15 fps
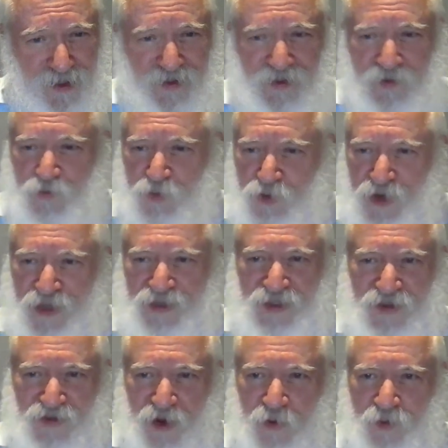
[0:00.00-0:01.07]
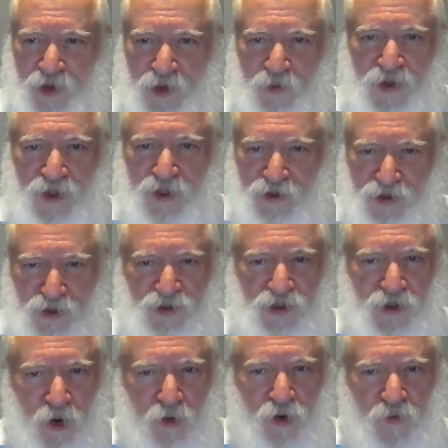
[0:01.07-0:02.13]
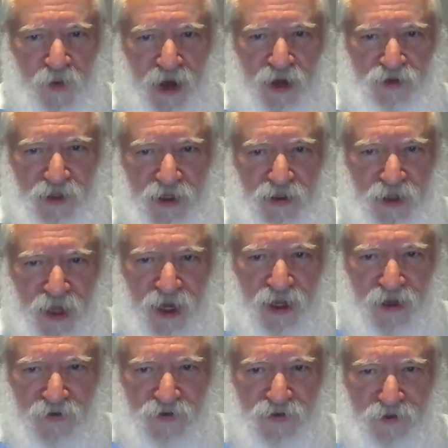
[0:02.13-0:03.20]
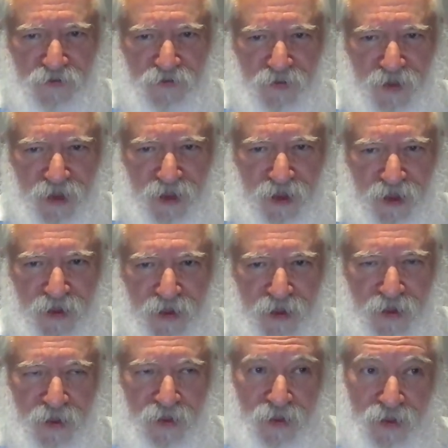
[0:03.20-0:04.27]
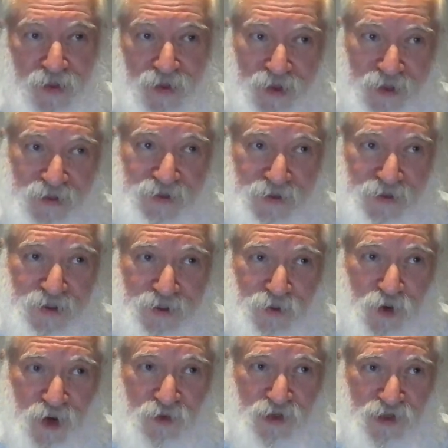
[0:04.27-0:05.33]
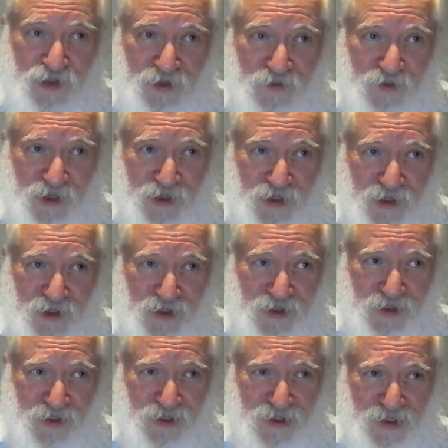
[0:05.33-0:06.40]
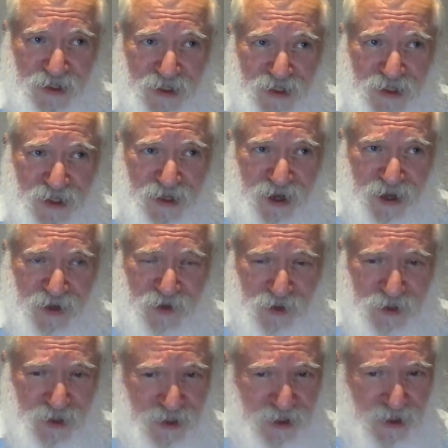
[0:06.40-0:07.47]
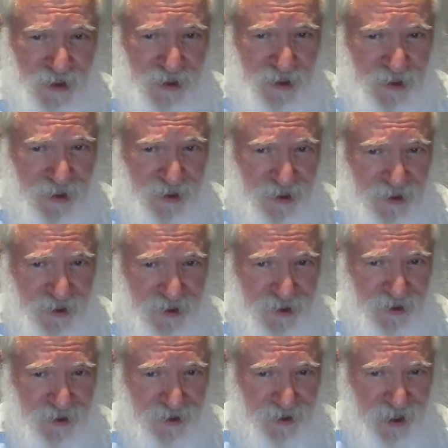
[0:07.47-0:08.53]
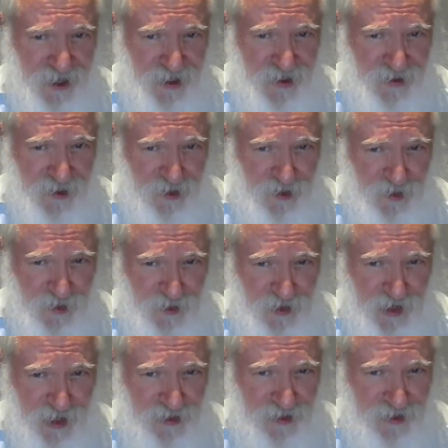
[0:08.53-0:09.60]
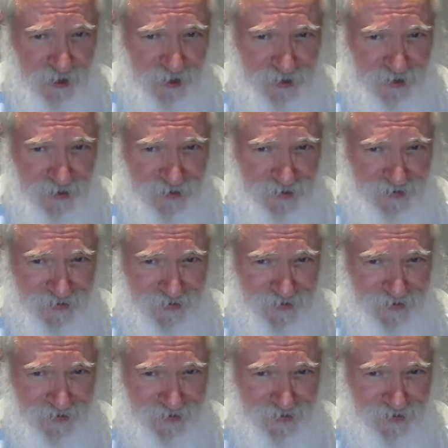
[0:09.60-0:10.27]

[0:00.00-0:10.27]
It's impressive how people can just go about their lives. It's a little worrisome because are you a little uh, out of touch with reality?